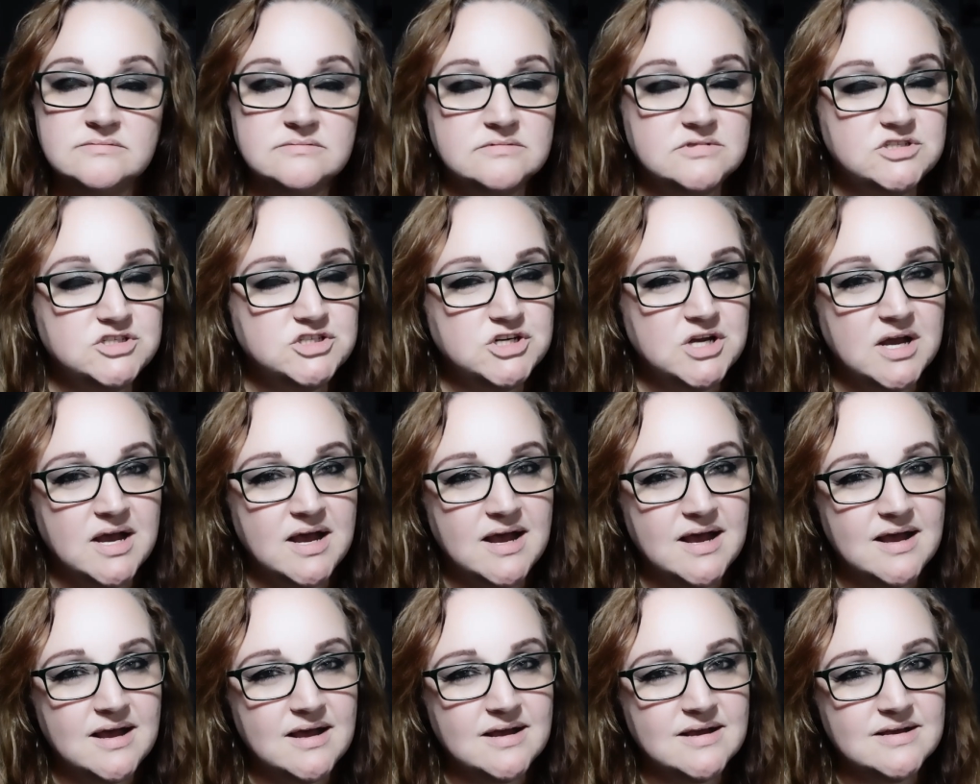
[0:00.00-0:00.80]

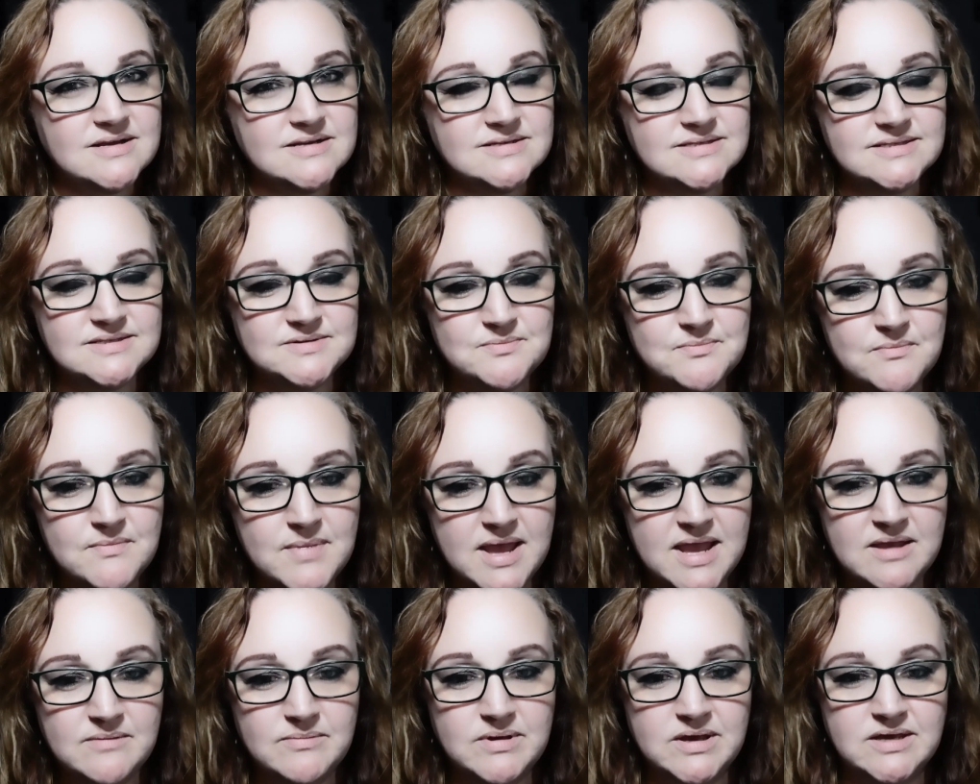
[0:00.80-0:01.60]
just
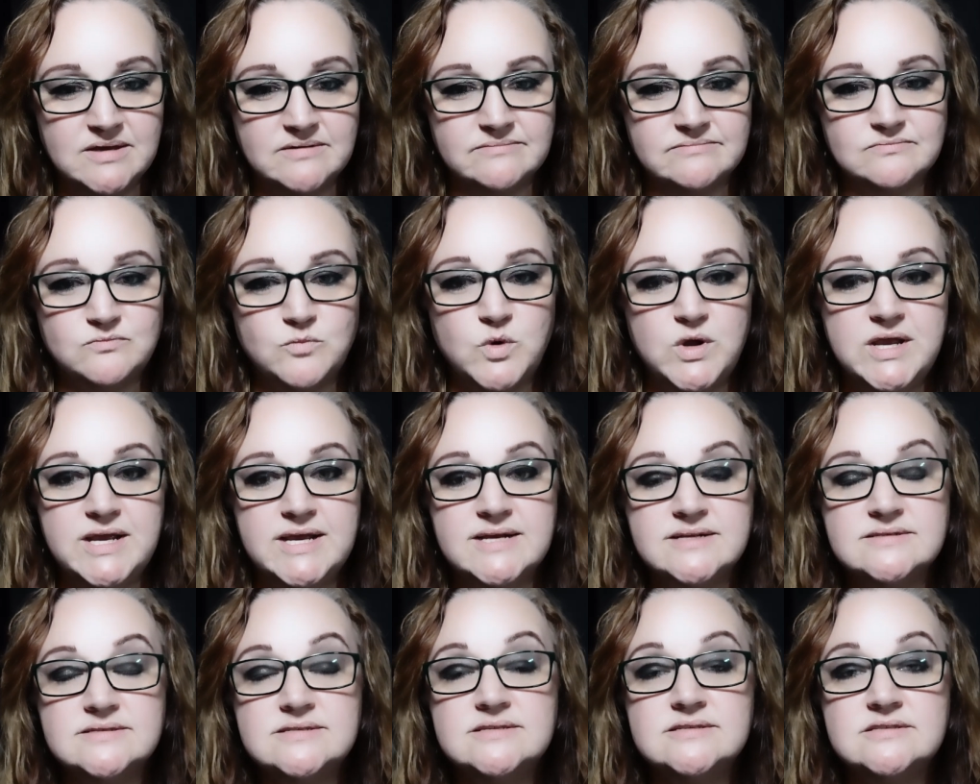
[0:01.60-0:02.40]
maybe, we
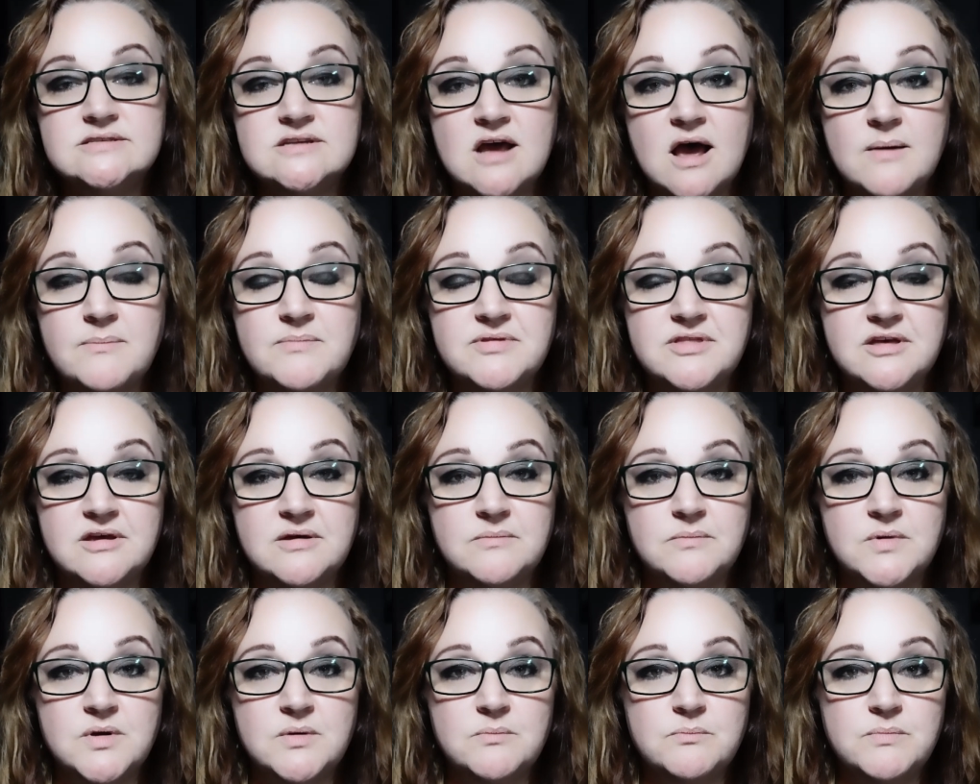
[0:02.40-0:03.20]
can stop
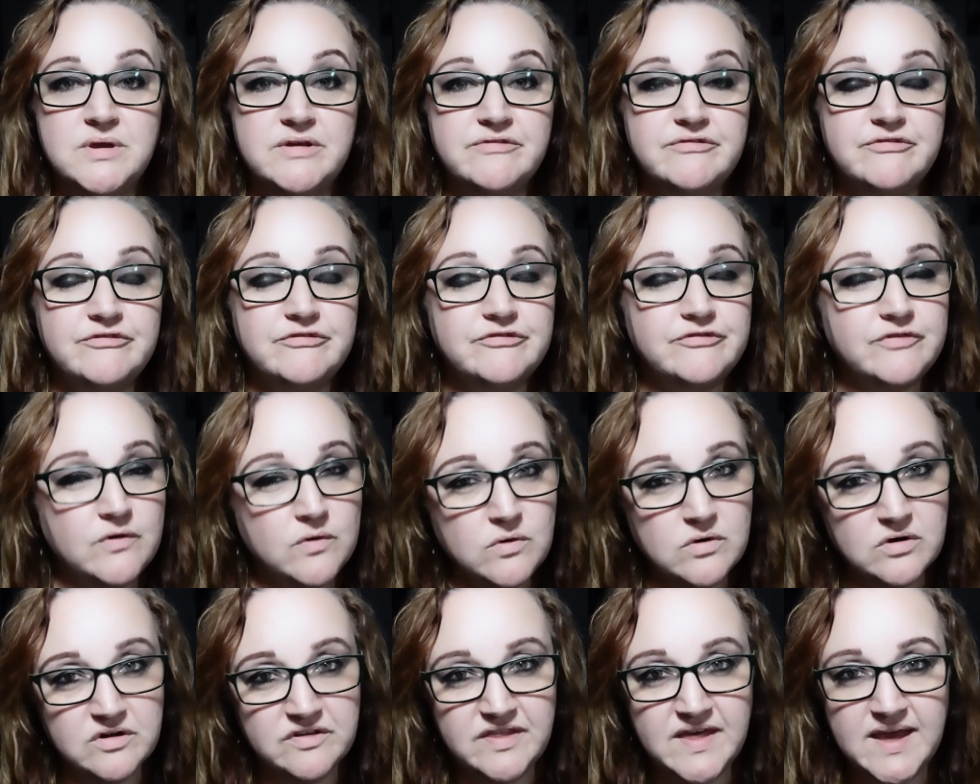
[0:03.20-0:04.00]
them
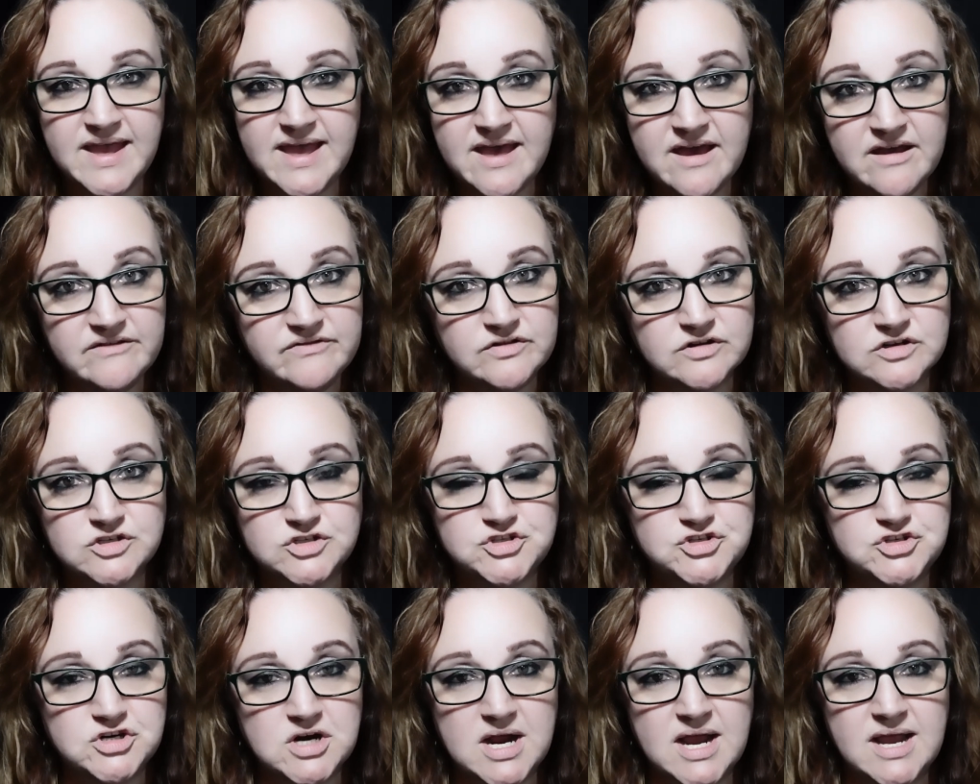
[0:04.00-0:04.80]
before they ever
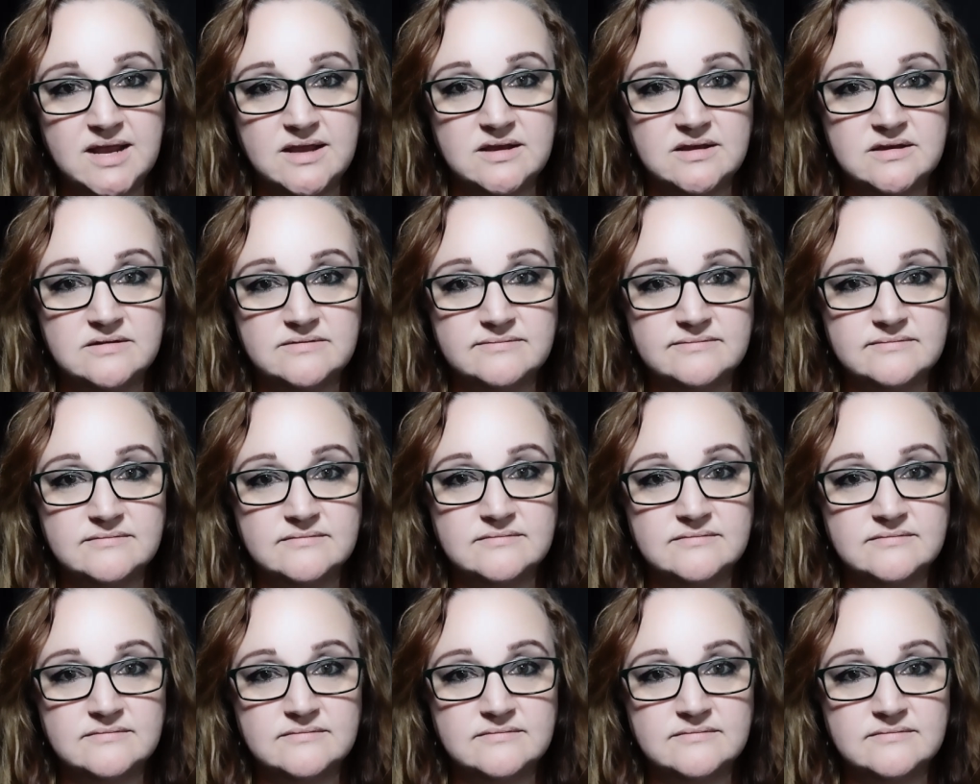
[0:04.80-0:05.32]
strike.